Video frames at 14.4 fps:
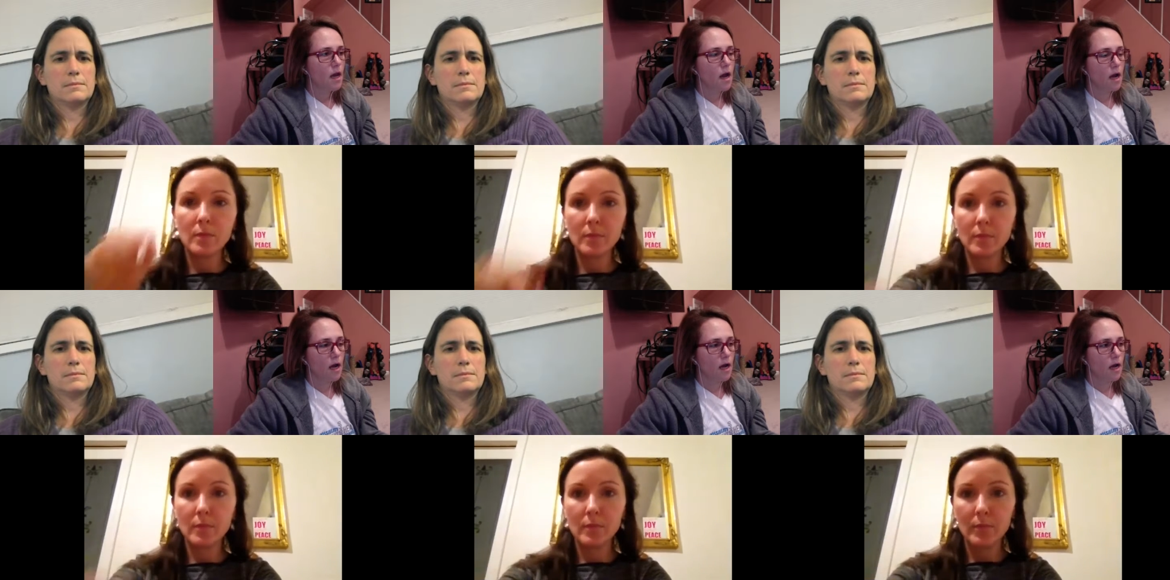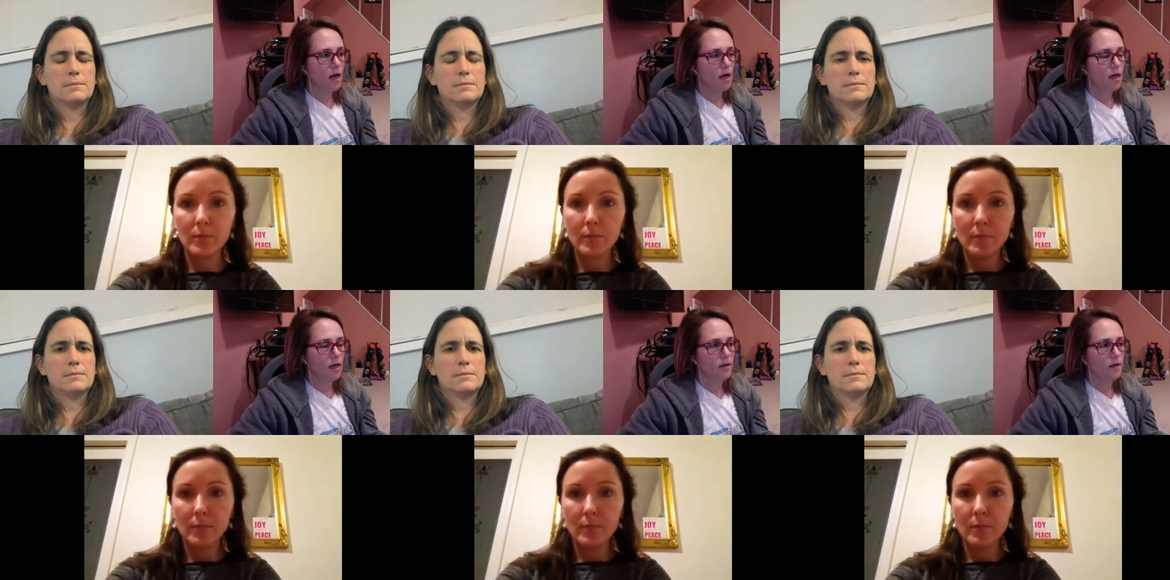
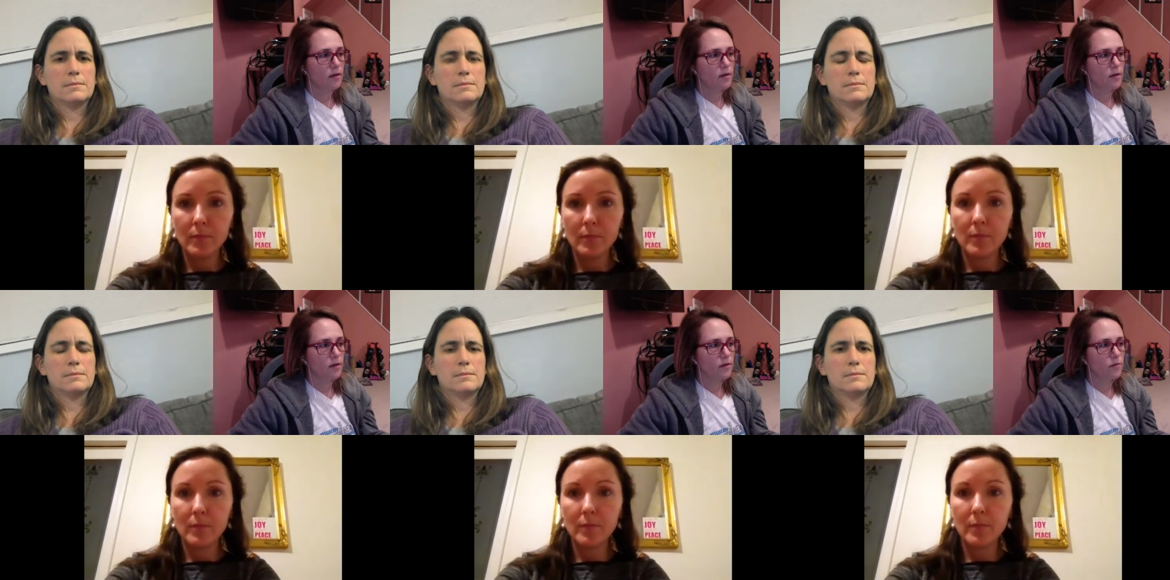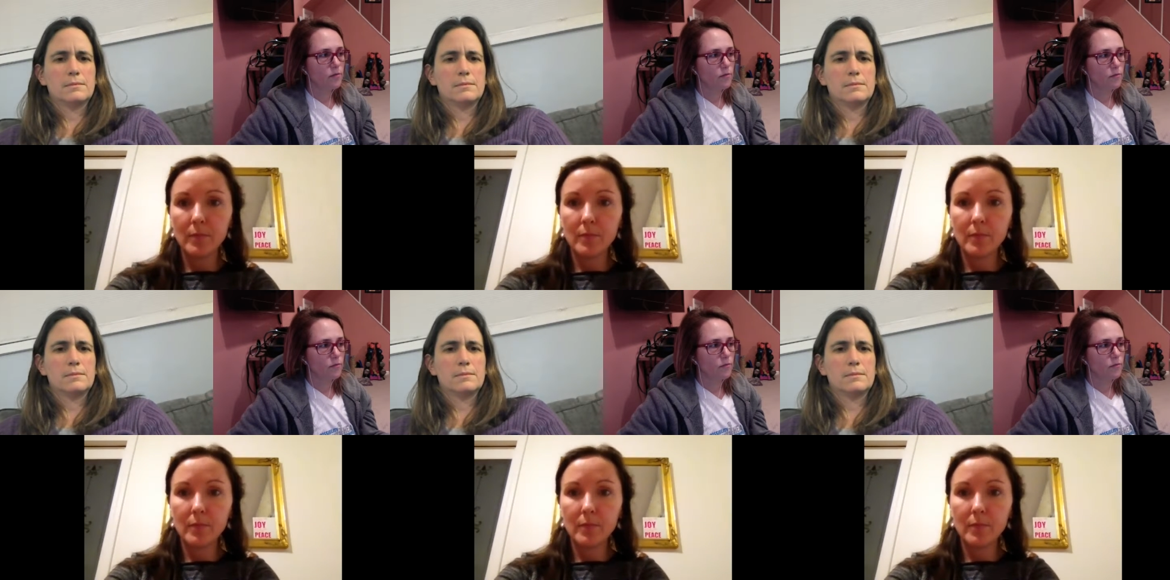Speaker 1: uh
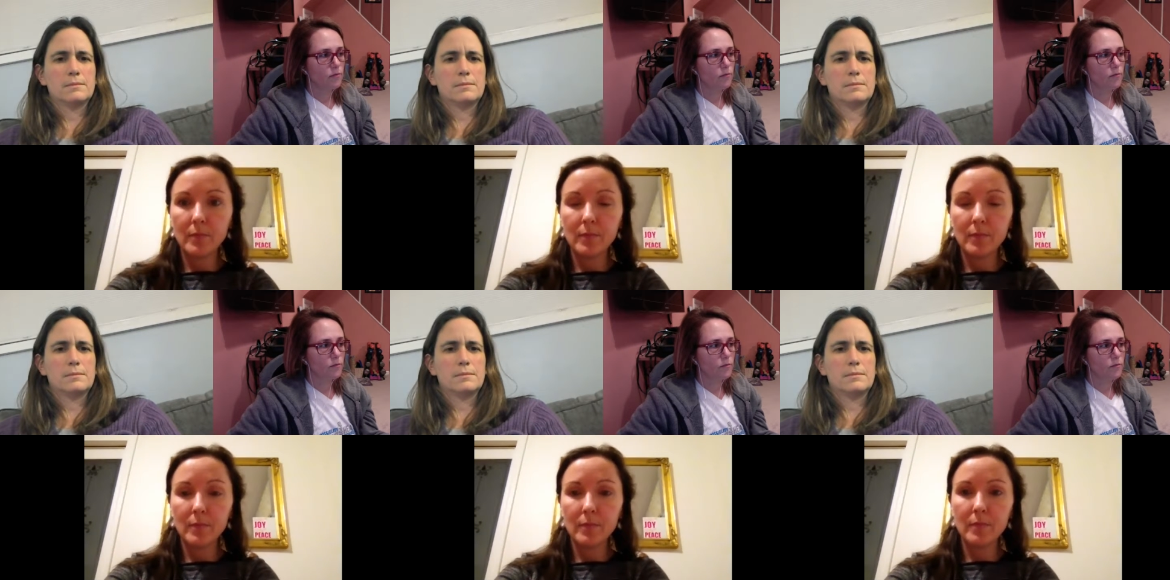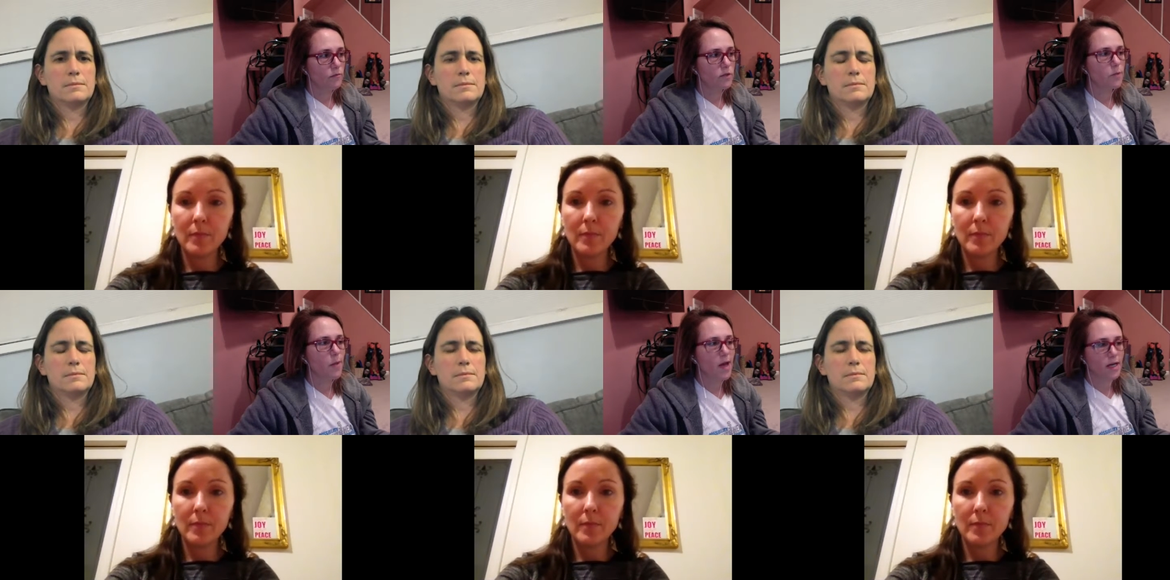
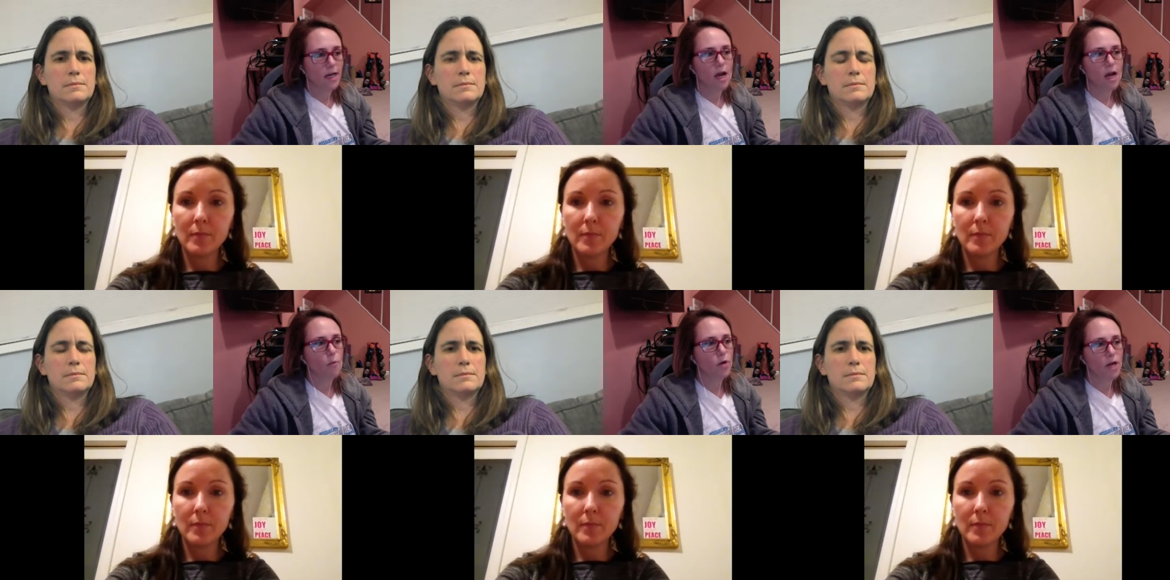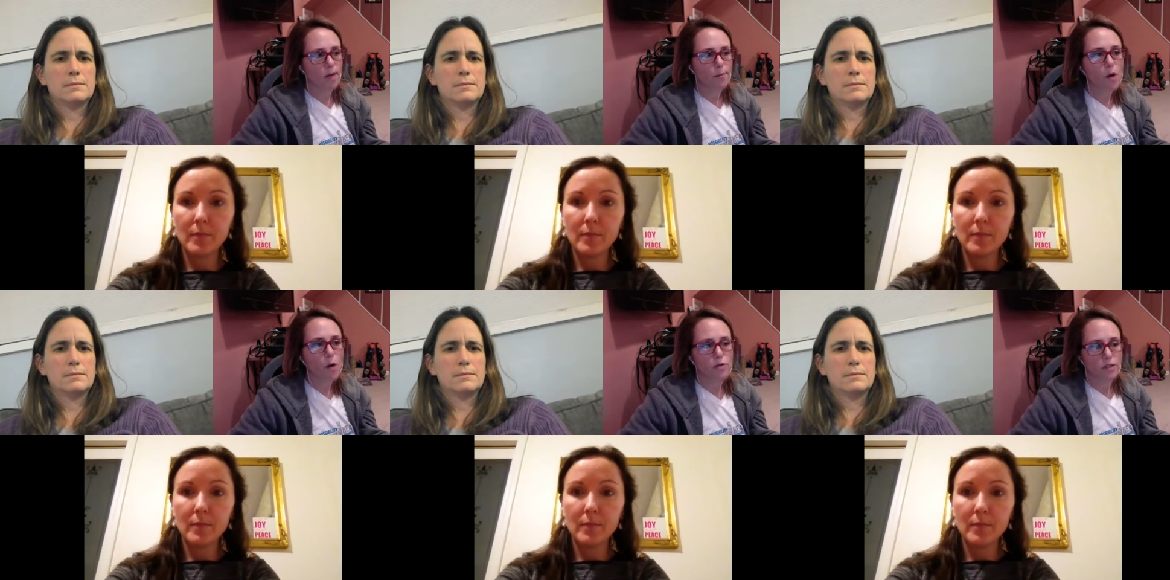depending on what i
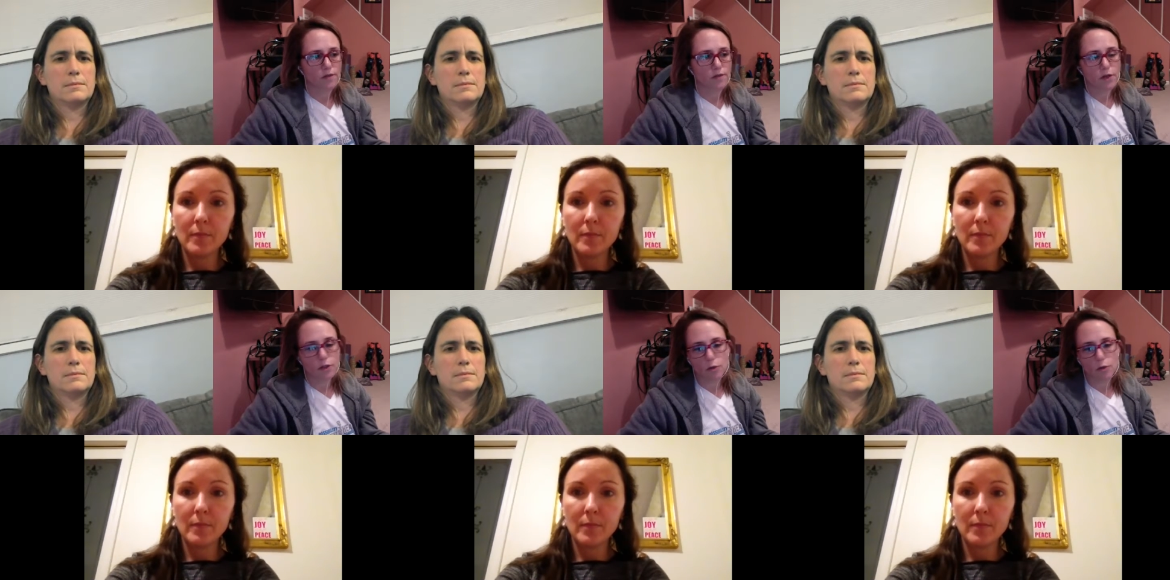post if i